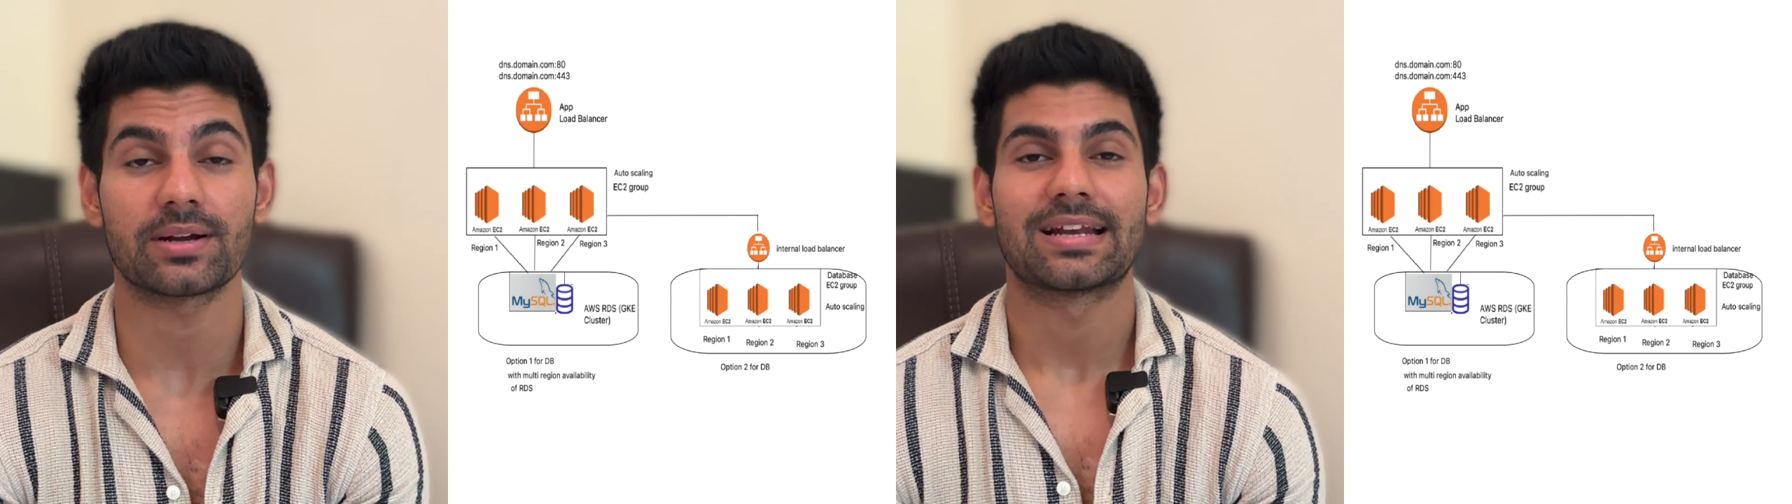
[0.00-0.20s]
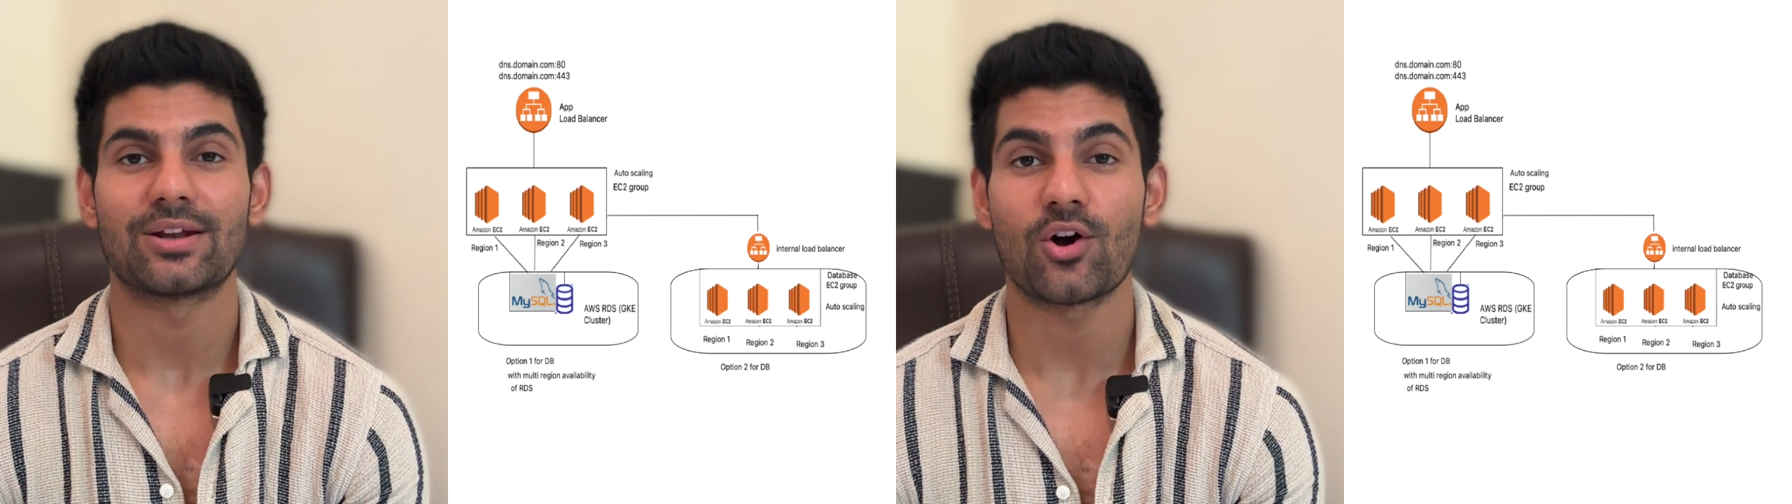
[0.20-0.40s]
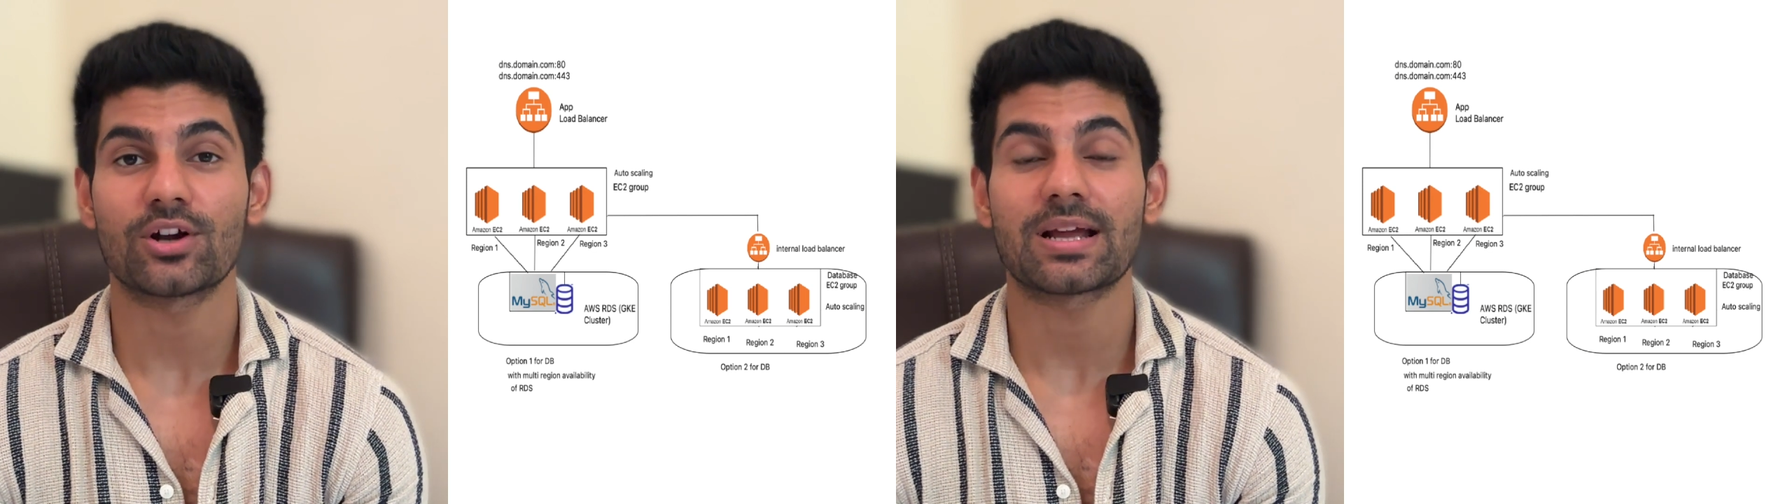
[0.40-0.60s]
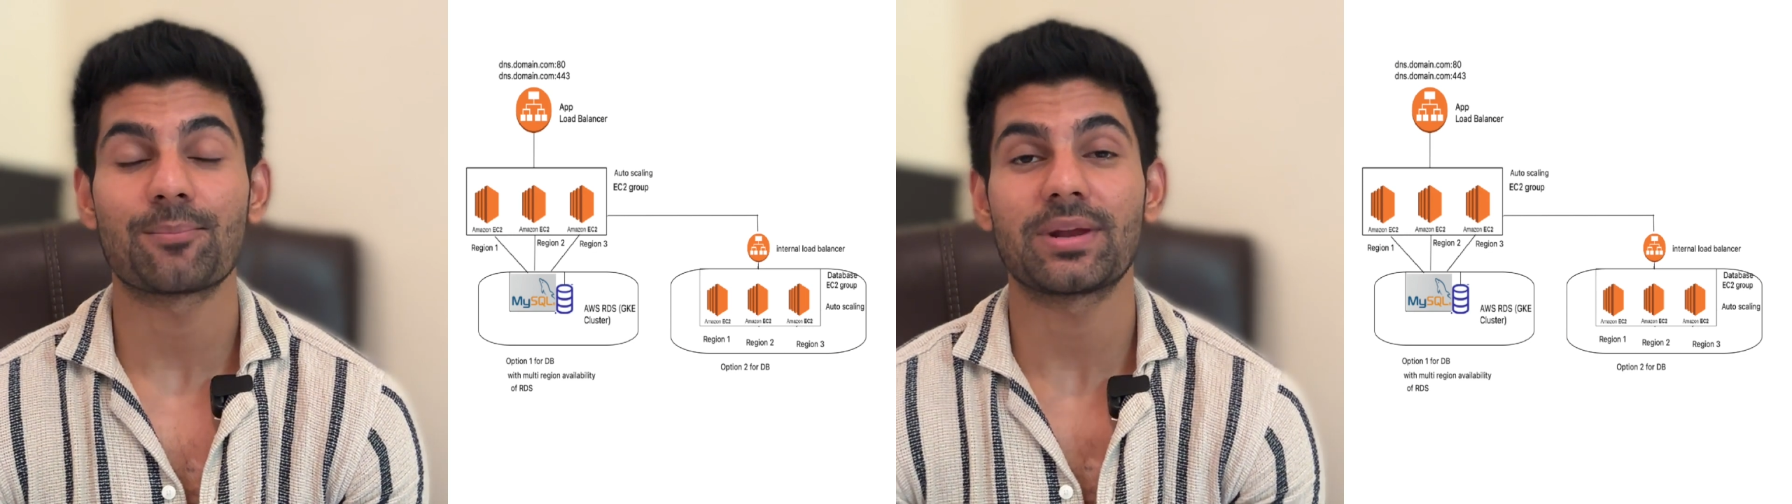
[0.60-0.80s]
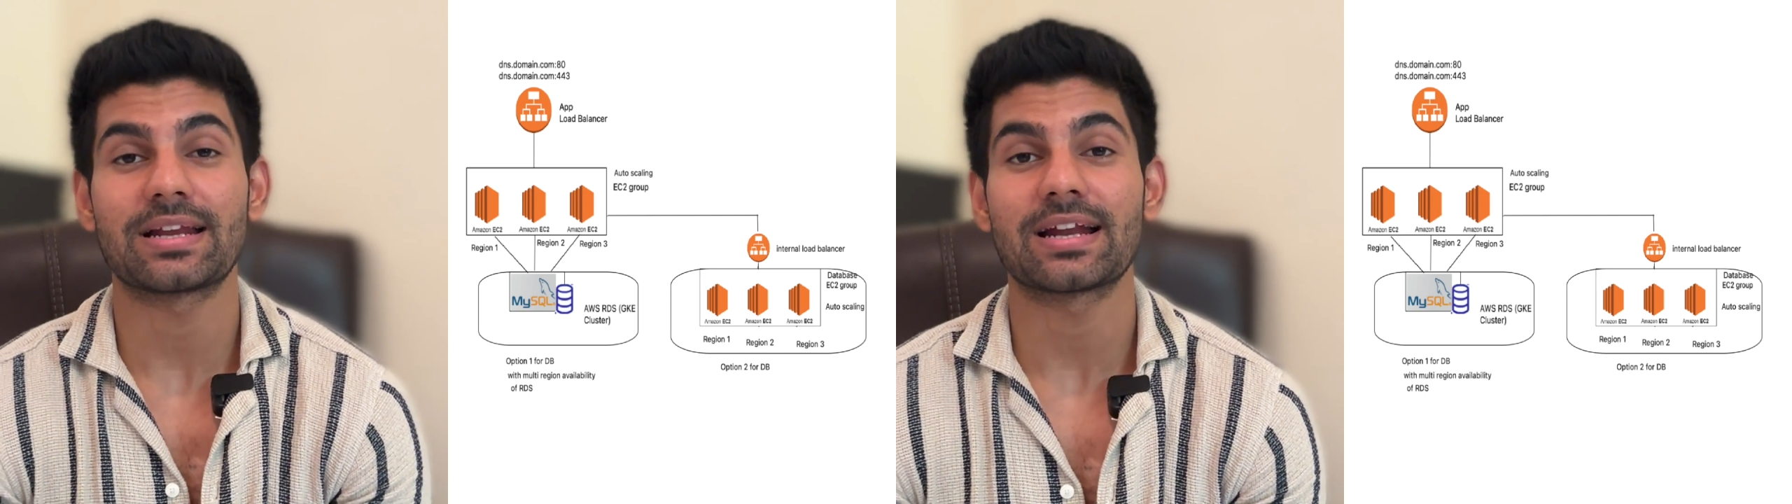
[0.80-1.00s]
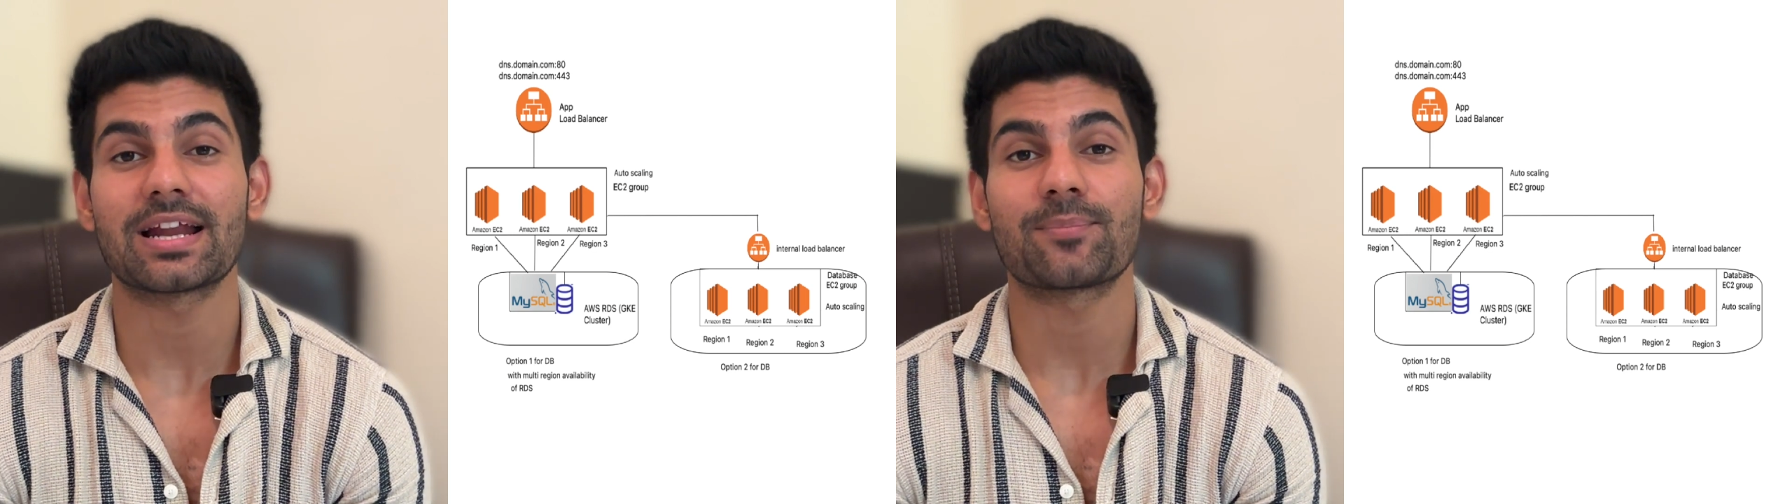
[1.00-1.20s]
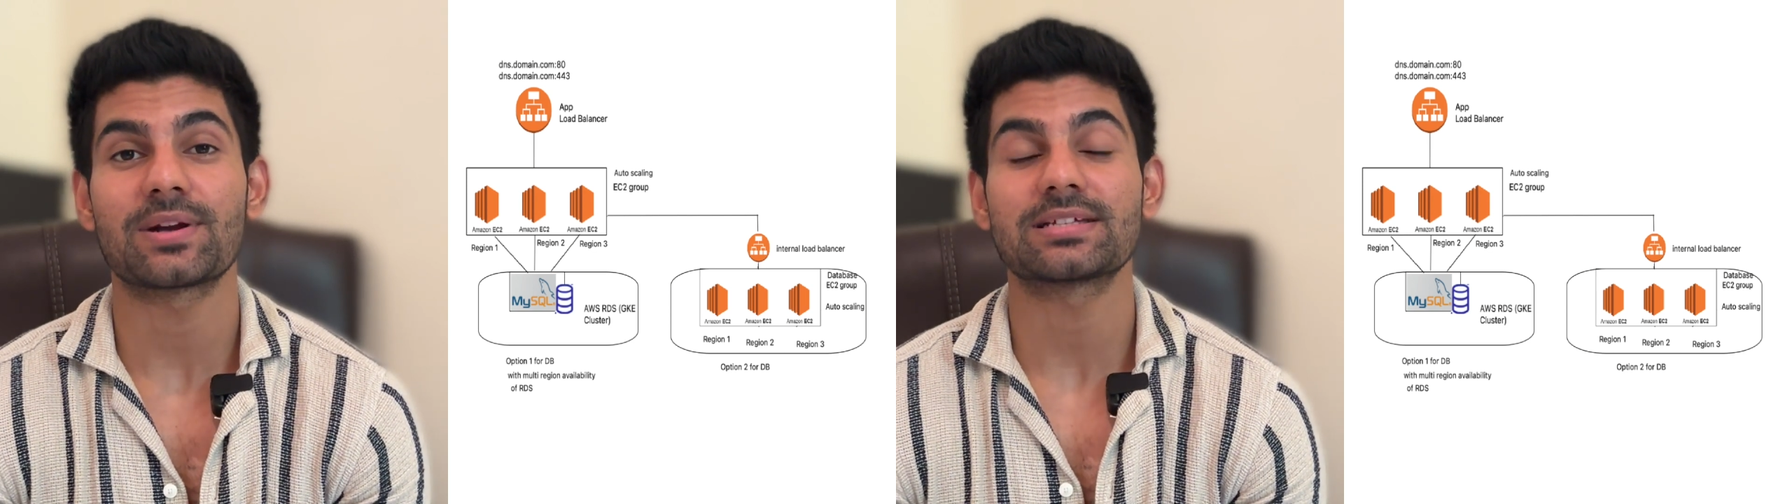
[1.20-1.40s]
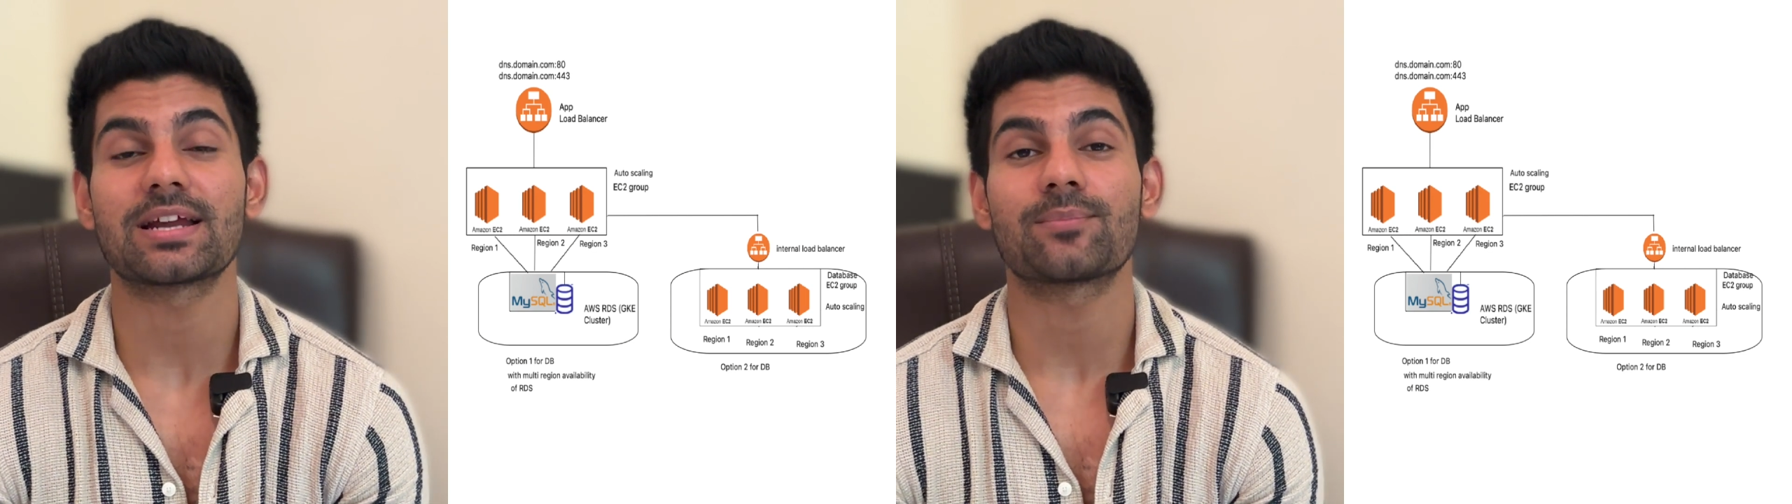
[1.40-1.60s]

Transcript: Not complete 100%,